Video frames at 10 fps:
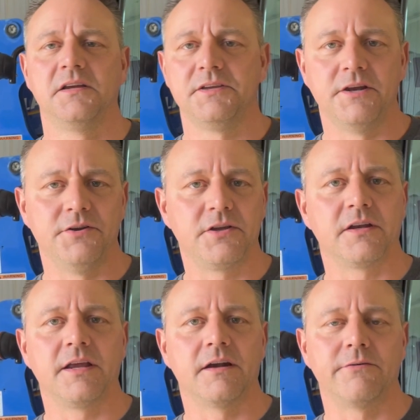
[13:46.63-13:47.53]
You know, you can
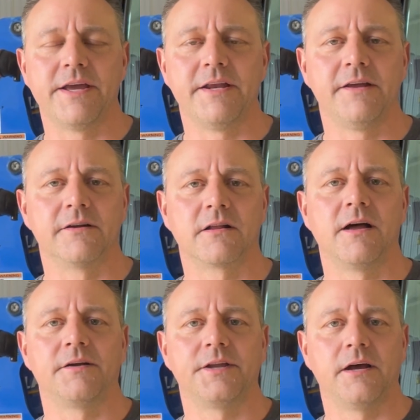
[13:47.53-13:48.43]
get a radiator
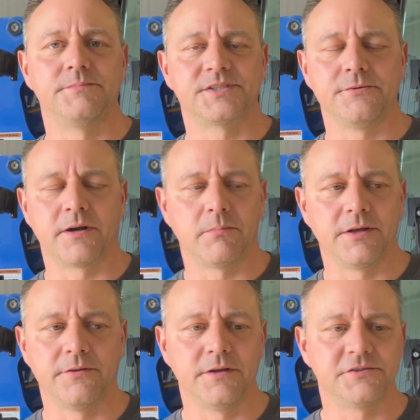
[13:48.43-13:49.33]
clogged up, so you want to
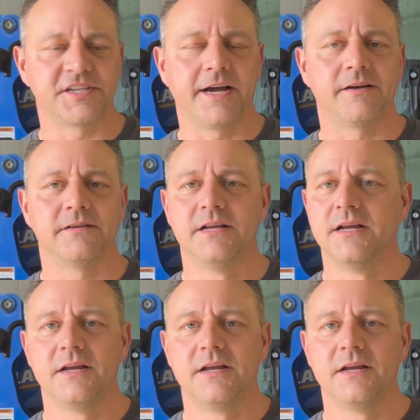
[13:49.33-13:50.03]
blow those out.